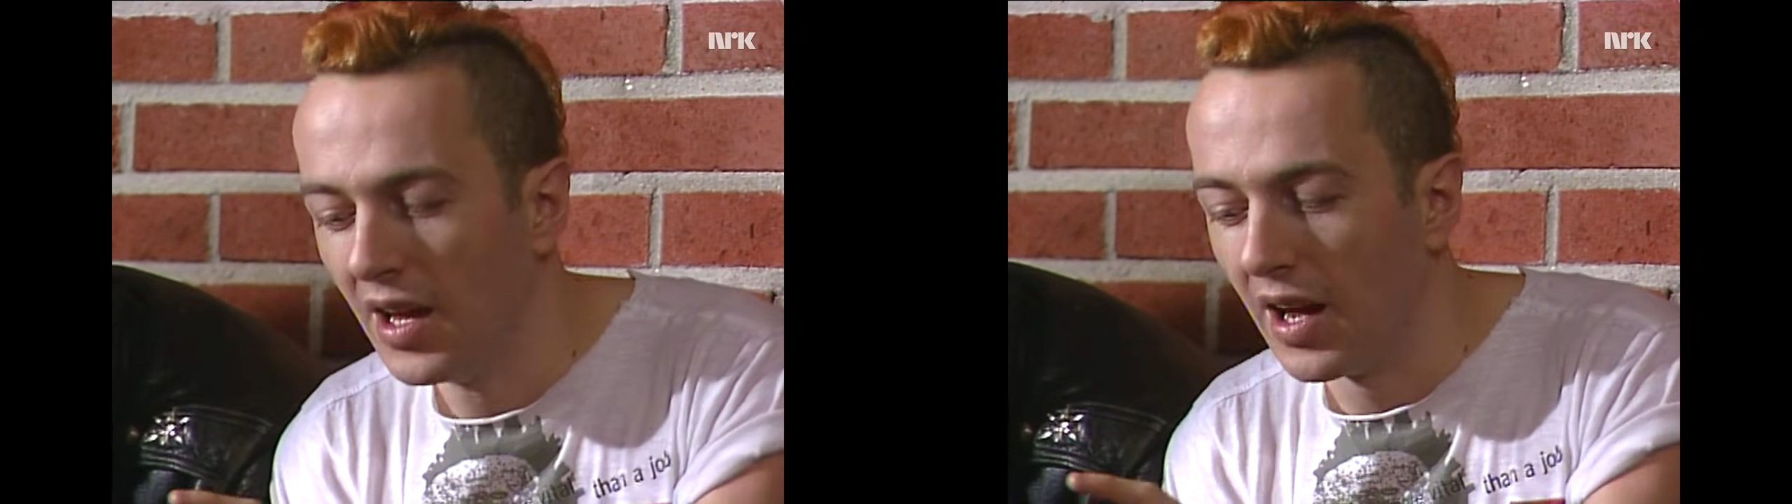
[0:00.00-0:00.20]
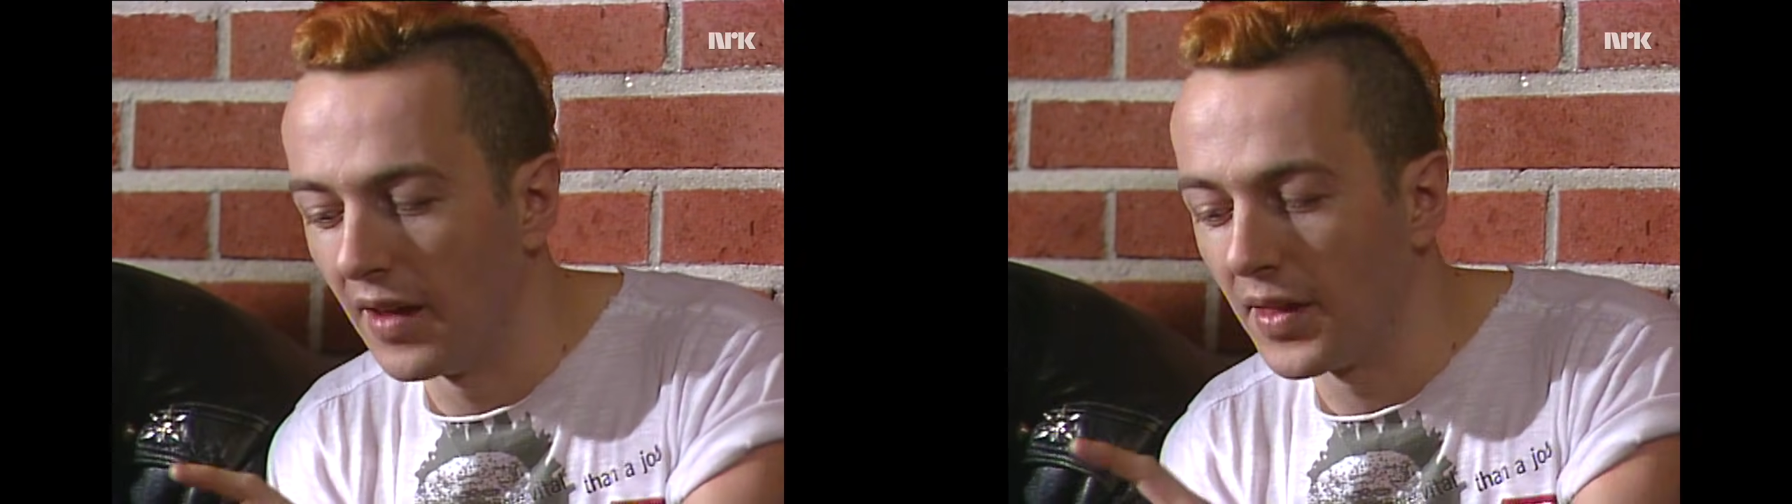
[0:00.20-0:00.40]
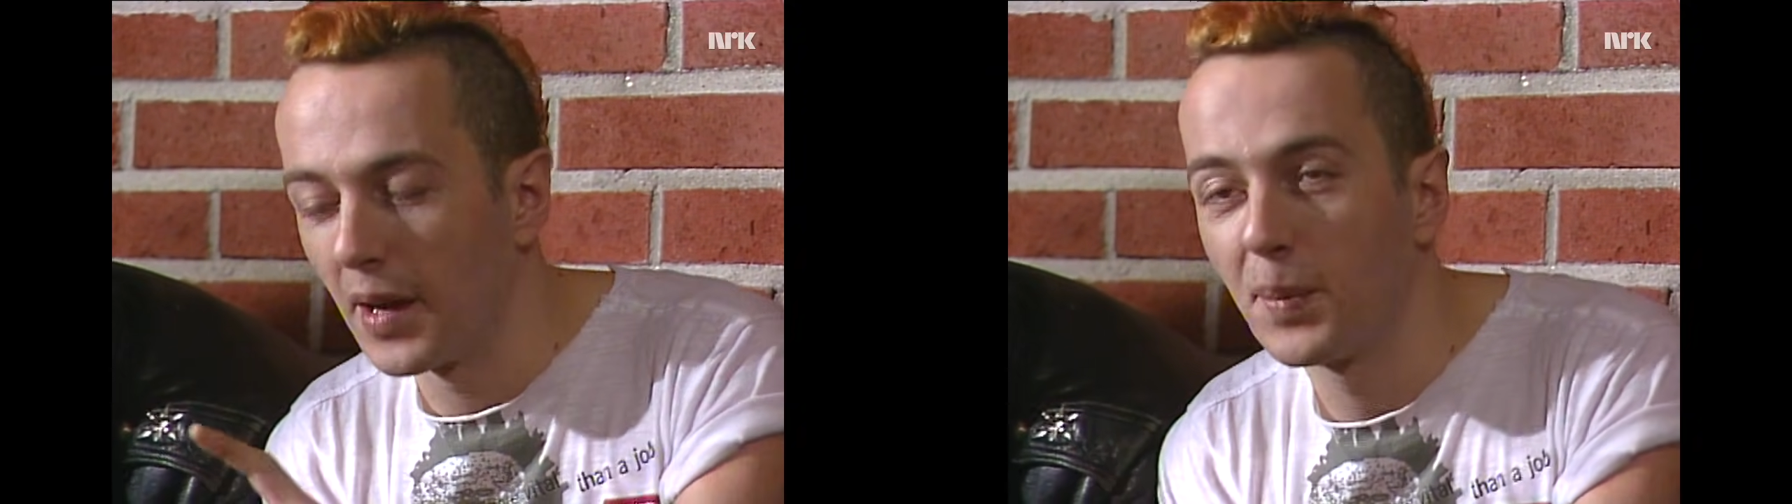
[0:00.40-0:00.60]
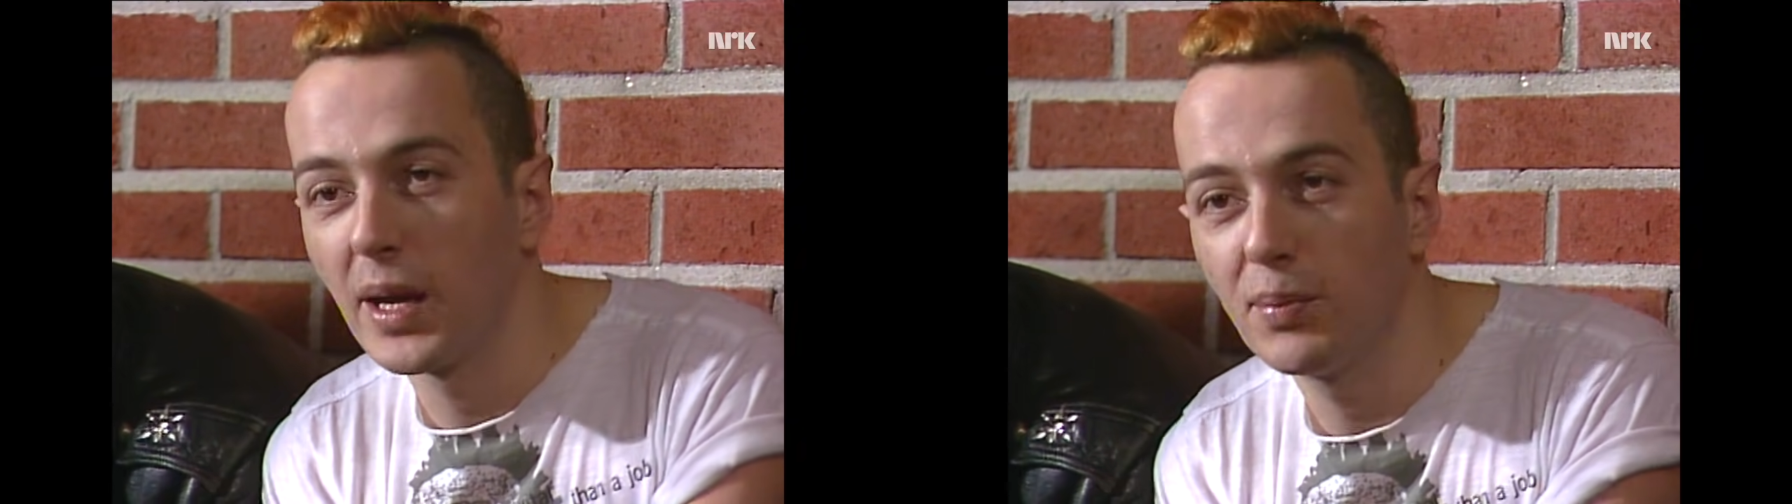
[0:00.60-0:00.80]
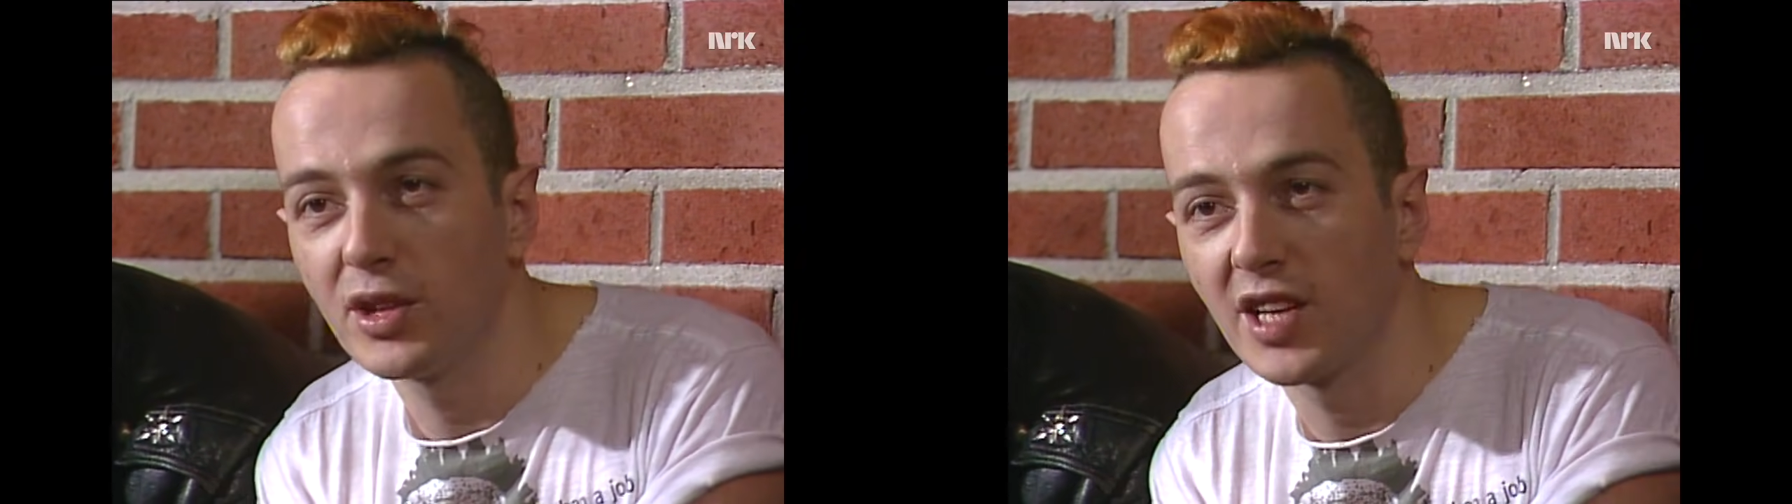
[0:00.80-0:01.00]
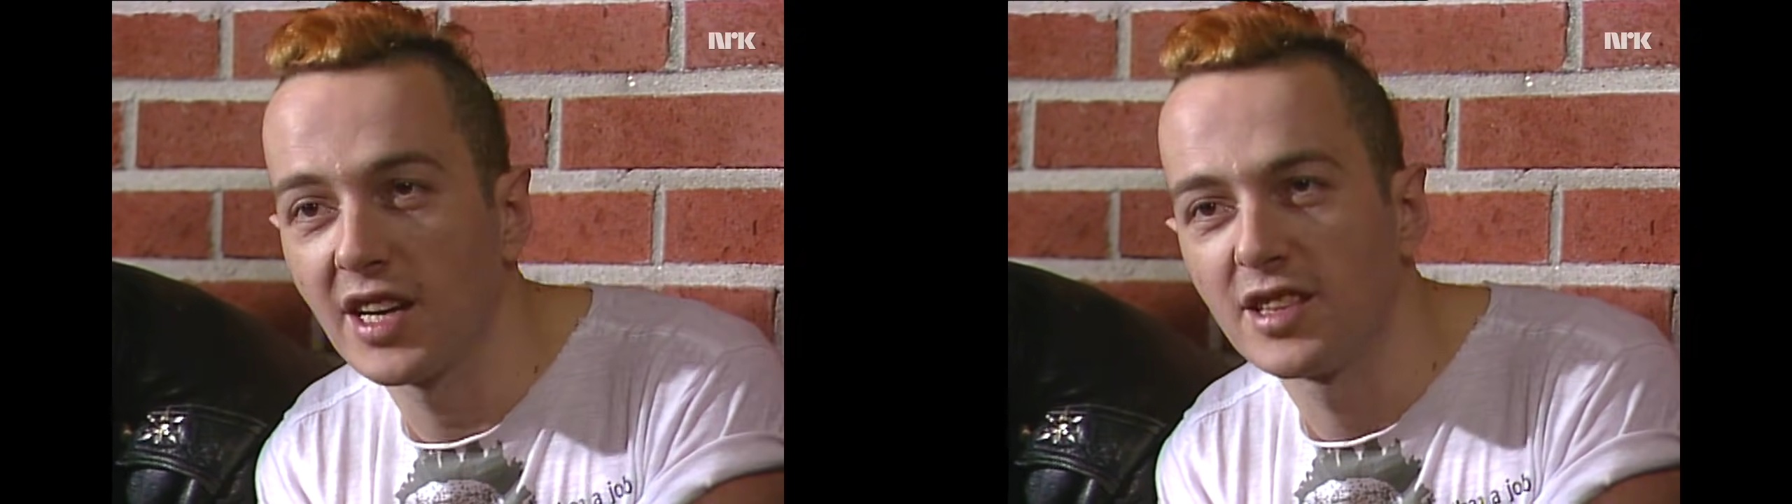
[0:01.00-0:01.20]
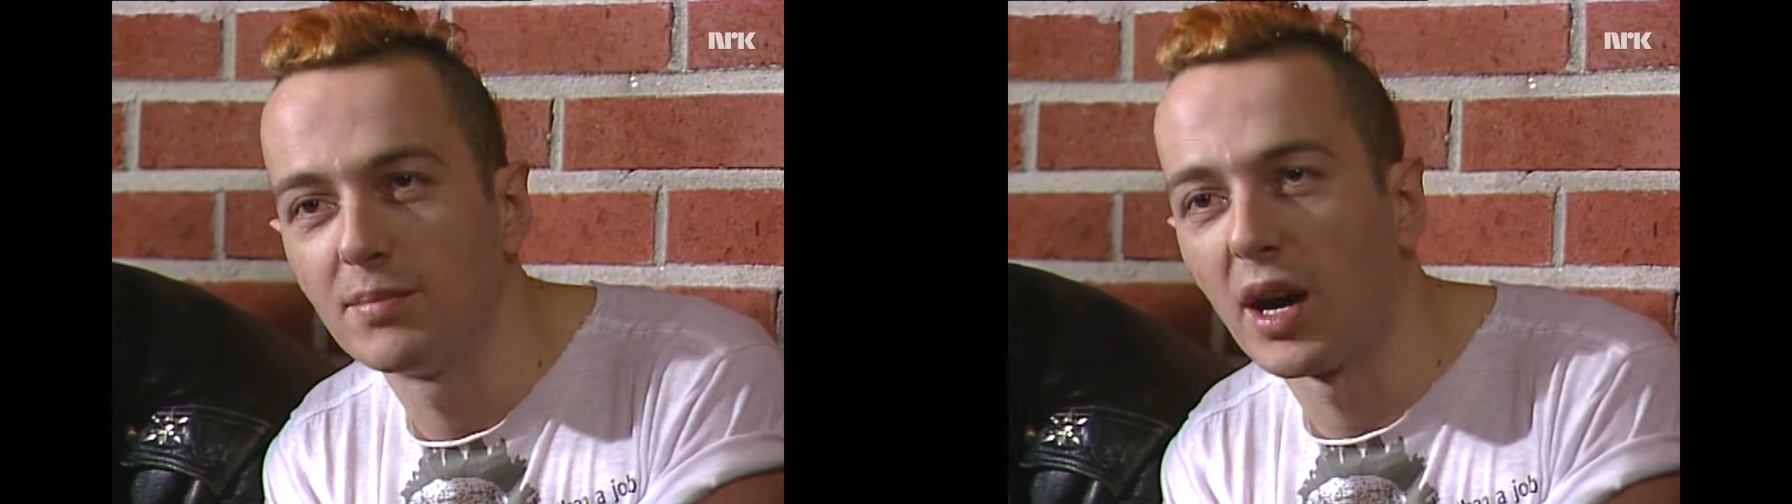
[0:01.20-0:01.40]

and they're being protected